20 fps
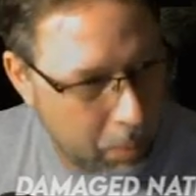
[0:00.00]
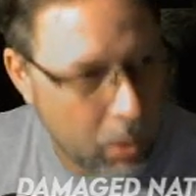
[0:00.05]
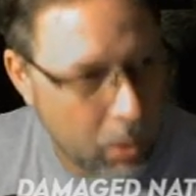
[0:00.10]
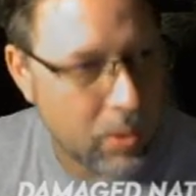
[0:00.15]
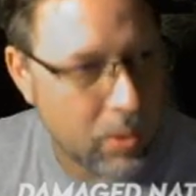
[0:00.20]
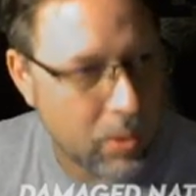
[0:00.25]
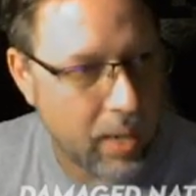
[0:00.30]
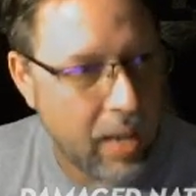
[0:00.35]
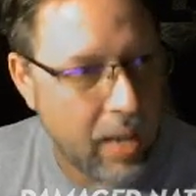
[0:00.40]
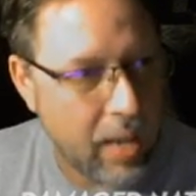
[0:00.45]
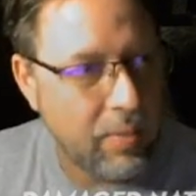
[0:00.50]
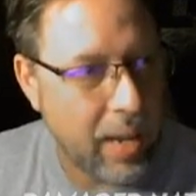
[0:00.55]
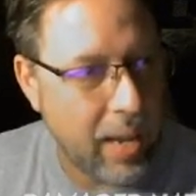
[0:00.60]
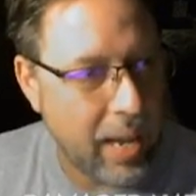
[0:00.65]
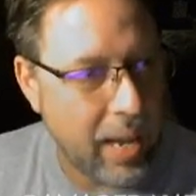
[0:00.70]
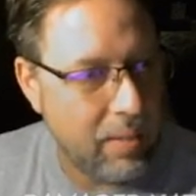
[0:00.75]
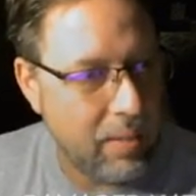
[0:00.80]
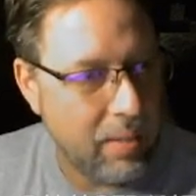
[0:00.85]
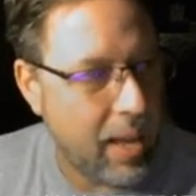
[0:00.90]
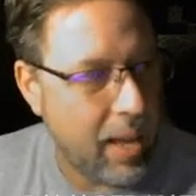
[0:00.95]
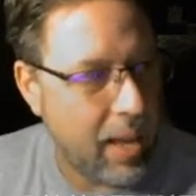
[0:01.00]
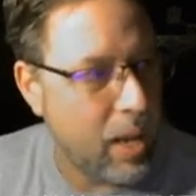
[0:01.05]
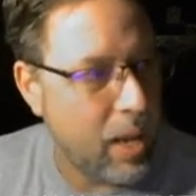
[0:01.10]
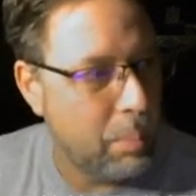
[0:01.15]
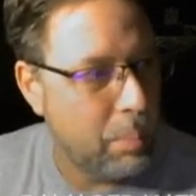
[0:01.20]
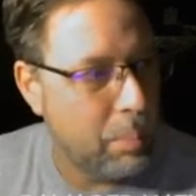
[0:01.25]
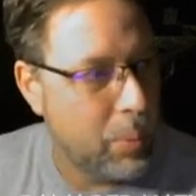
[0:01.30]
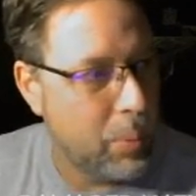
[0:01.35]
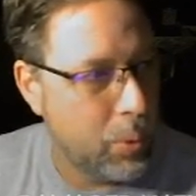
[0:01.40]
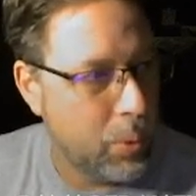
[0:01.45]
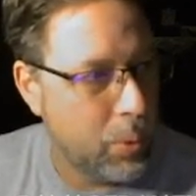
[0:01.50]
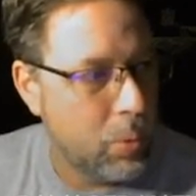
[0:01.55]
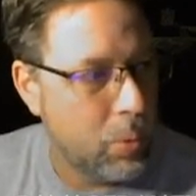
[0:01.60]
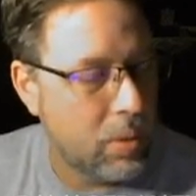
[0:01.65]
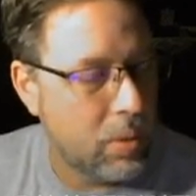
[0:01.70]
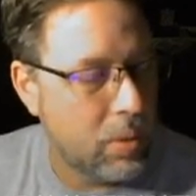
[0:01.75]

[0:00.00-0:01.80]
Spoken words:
I have a brute